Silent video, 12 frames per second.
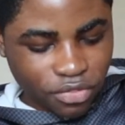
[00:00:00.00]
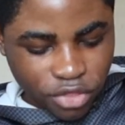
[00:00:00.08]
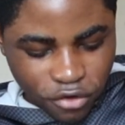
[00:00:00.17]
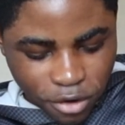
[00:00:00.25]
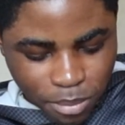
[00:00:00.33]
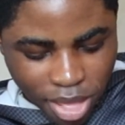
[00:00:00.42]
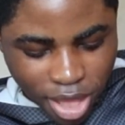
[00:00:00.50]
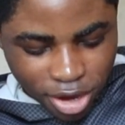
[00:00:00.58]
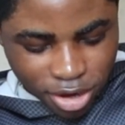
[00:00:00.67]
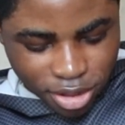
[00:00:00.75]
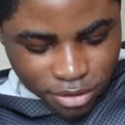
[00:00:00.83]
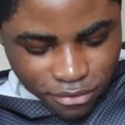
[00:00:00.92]
They're
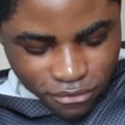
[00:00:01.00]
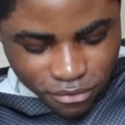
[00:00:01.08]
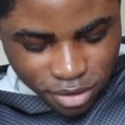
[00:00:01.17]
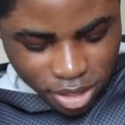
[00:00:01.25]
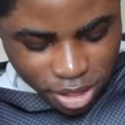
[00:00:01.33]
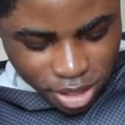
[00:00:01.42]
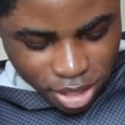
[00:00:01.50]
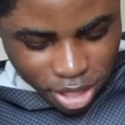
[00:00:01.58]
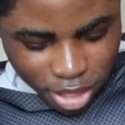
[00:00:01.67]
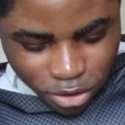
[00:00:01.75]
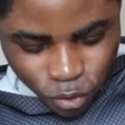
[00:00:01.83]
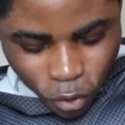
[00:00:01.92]
repetitive,
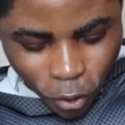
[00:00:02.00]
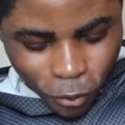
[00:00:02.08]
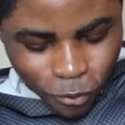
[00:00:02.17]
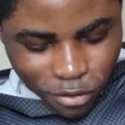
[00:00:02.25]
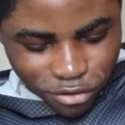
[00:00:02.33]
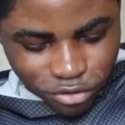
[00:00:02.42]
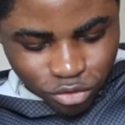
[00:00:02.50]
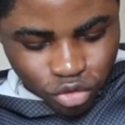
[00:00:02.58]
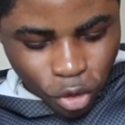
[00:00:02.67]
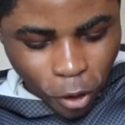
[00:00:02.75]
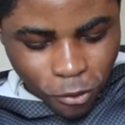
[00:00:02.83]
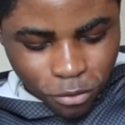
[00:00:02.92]
and you always
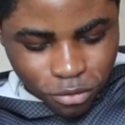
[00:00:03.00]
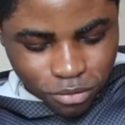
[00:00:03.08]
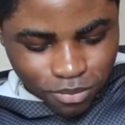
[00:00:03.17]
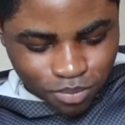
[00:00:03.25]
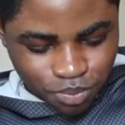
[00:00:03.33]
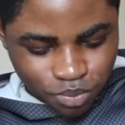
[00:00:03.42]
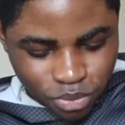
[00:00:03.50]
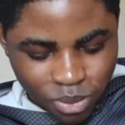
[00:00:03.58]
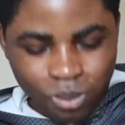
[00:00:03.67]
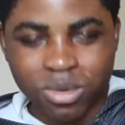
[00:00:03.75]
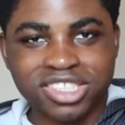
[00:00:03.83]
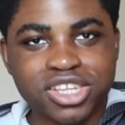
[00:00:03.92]
know
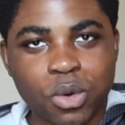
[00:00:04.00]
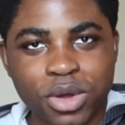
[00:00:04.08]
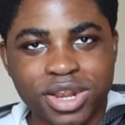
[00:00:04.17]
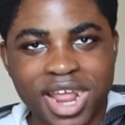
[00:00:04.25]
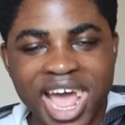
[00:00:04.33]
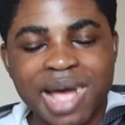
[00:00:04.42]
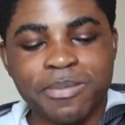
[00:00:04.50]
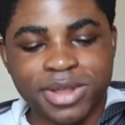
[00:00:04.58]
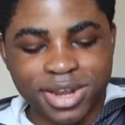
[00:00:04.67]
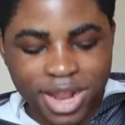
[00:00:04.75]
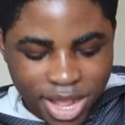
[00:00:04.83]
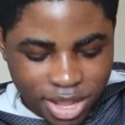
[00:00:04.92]
what's going to
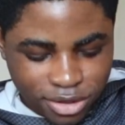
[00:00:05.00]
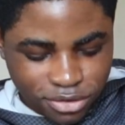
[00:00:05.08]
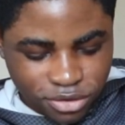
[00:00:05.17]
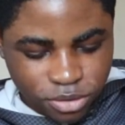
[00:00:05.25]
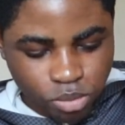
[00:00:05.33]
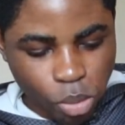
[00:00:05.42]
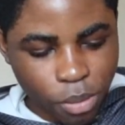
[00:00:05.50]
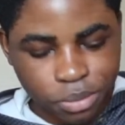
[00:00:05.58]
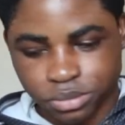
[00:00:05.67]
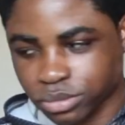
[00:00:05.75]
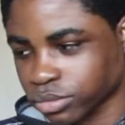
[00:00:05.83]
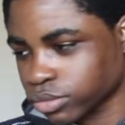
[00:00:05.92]
happen next.
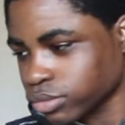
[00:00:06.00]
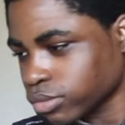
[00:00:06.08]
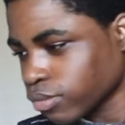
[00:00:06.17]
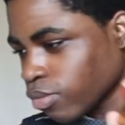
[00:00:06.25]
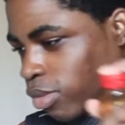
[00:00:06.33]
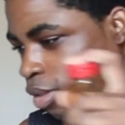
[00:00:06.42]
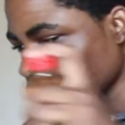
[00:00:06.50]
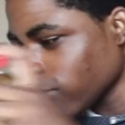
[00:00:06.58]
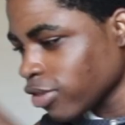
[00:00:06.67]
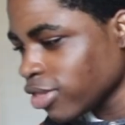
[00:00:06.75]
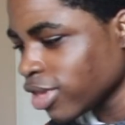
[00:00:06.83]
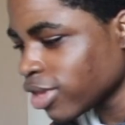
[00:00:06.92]

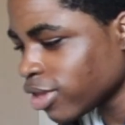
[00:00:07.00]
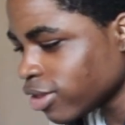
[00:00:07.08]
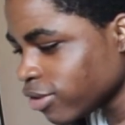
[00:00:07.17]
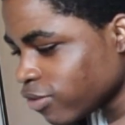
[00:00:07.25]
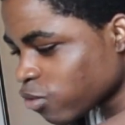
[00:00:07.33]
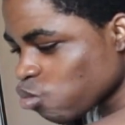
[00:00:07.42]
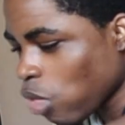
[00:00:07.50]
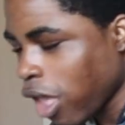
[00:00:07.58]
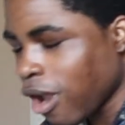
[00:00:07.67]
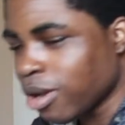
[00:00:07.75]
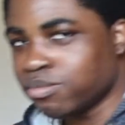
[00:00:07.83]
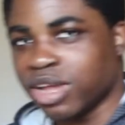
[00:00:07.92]
The thing is,
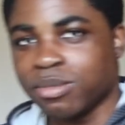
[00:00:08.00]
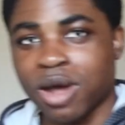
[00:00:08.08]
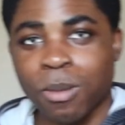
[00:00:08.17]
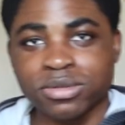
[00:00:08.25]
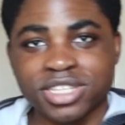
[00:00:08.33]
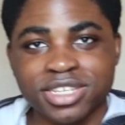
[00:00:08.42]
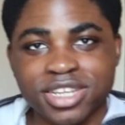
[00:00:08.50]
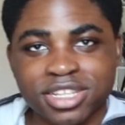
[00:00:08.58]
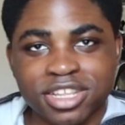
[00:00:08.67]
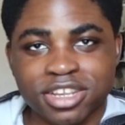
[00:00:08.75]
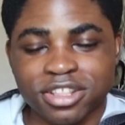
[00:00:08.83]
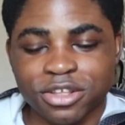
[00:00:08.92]
my mom was
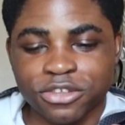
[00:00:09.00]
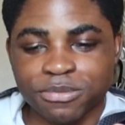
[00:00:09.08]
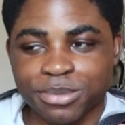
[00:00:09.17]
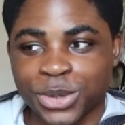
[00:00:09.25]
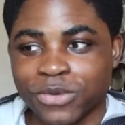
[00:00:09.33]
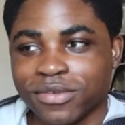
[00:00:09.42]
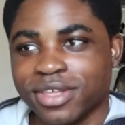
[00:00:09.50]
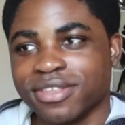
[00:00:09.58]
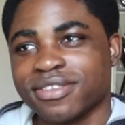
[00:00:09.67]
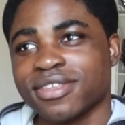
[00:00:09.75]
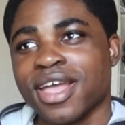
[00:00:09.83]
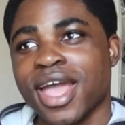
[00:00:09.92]
addicted to those
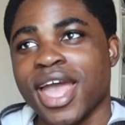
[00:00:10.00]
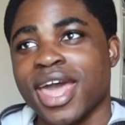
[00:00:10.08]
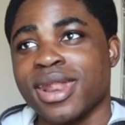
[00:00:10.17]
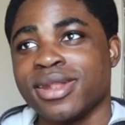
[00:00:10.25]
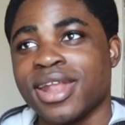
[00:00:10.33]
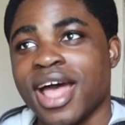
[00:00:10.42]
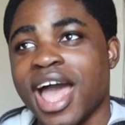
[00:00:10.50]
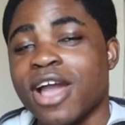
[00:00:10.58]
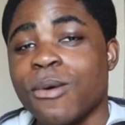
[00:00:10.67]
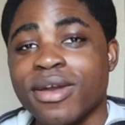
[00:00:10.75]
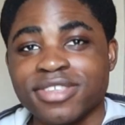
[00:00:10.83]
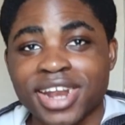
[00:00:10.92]
movies. Now, I
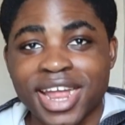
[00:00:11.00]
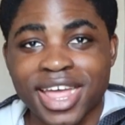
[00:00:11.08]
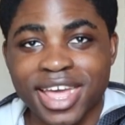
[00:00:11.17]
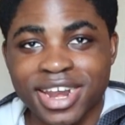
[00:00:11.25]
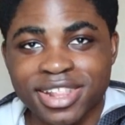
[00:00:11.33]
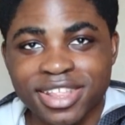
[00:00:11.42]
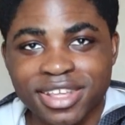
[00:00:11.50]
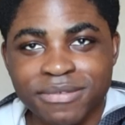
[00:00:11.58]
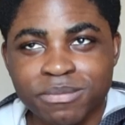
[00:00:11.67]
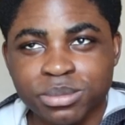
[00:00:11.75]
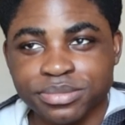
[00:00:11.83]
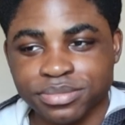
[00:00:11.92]
always said I hated
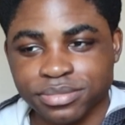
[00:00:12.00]
them.